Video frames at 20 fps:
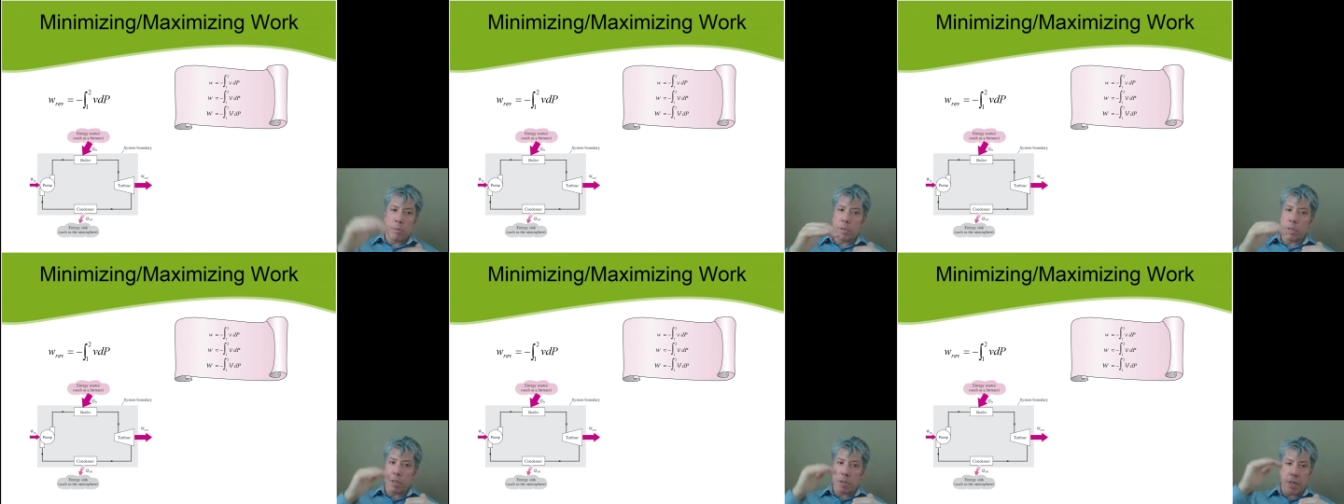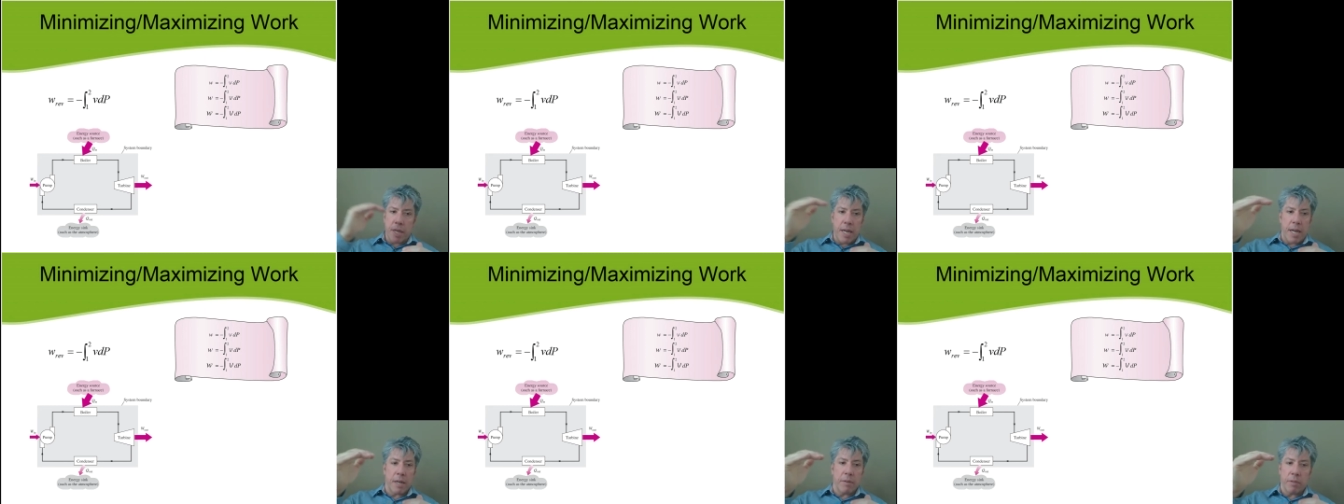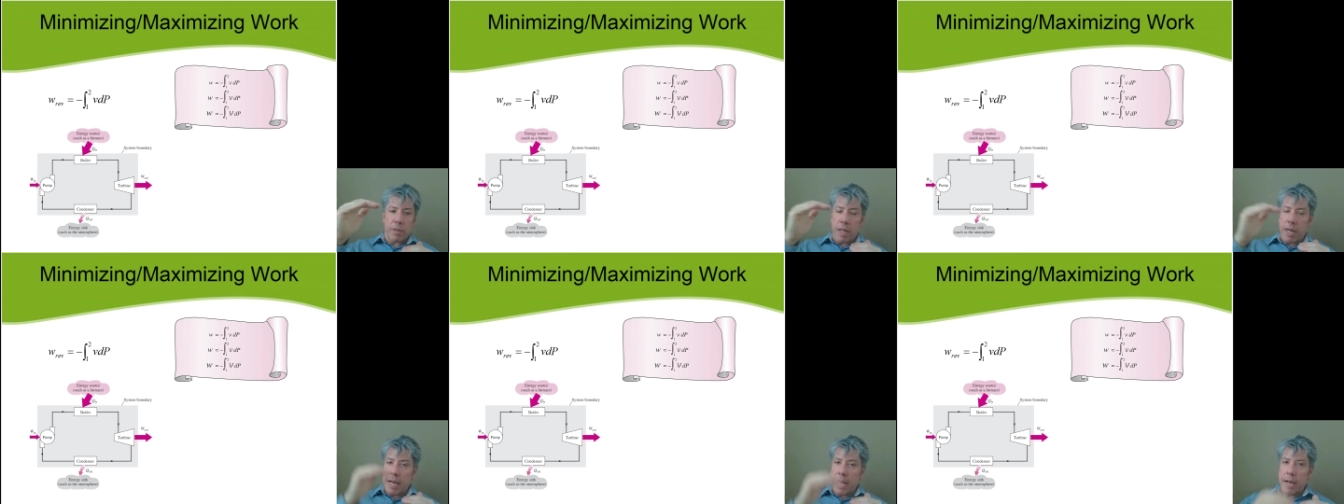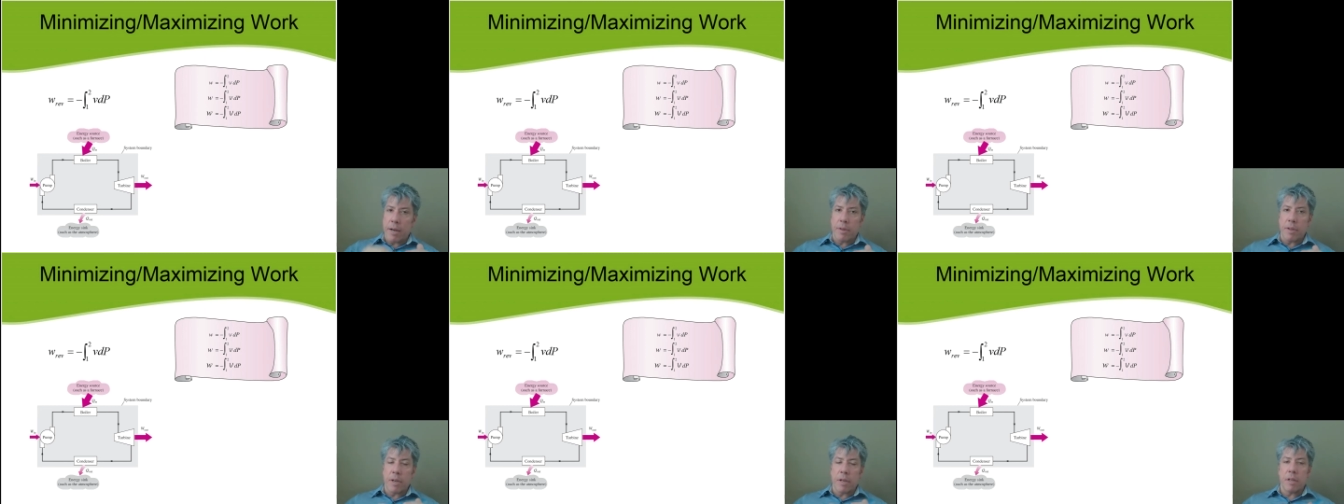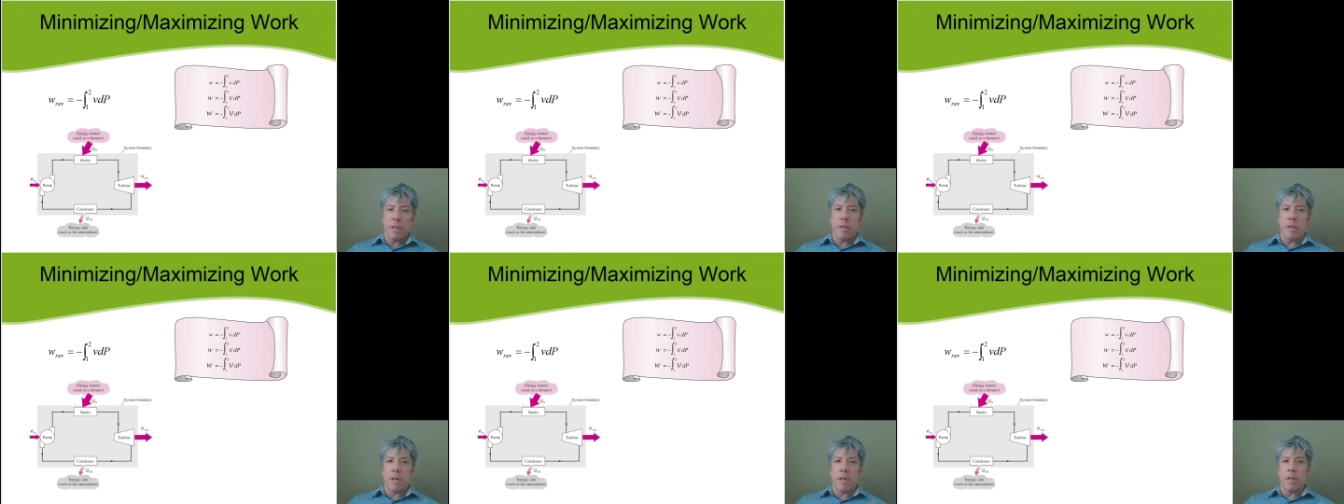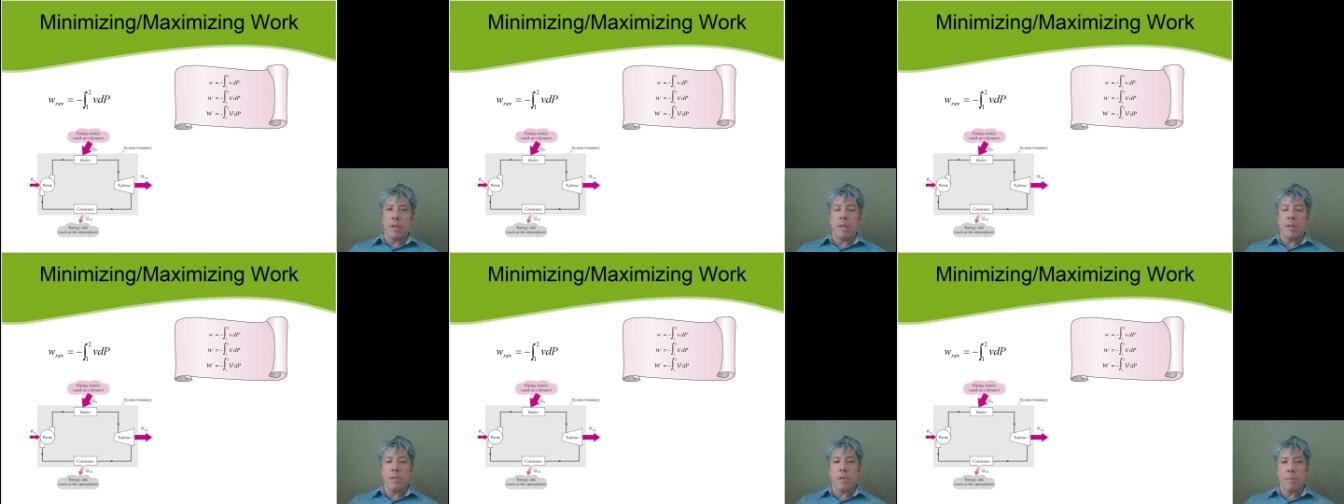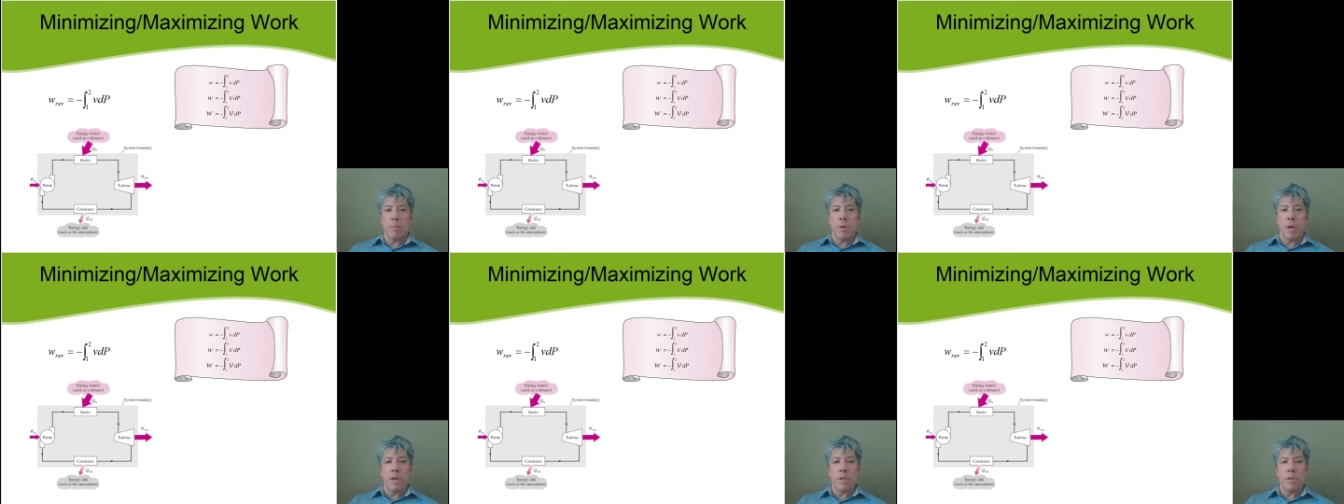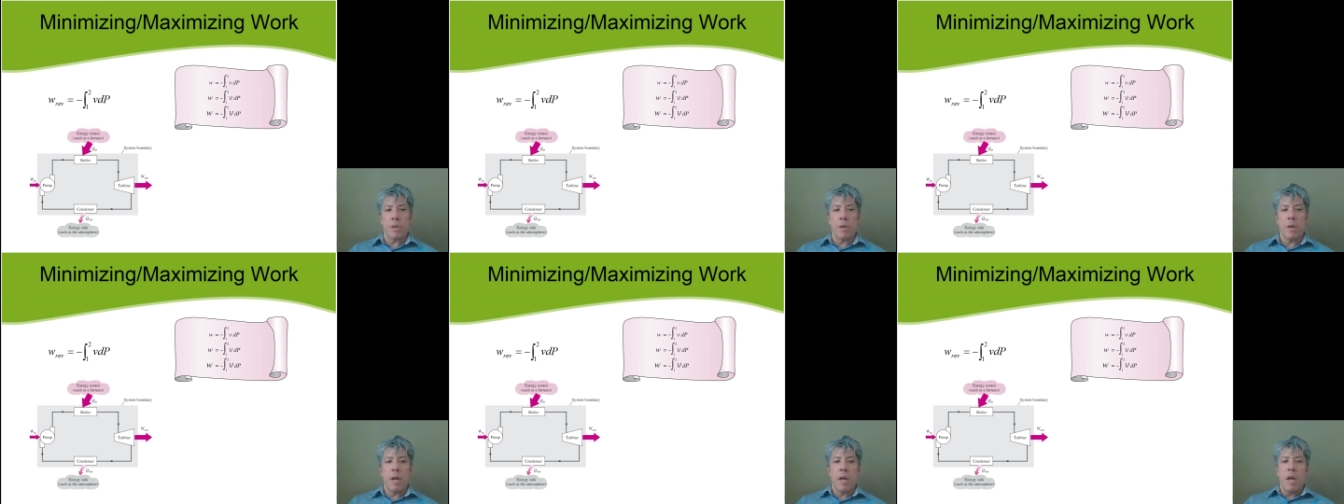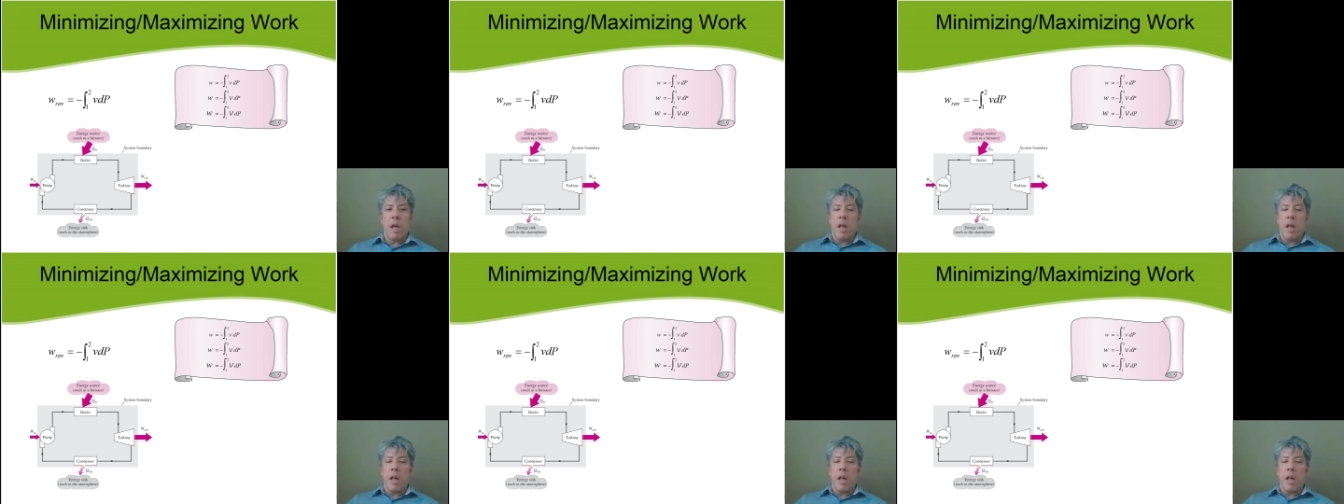which is a heck of a lot higher than the condenser pressure,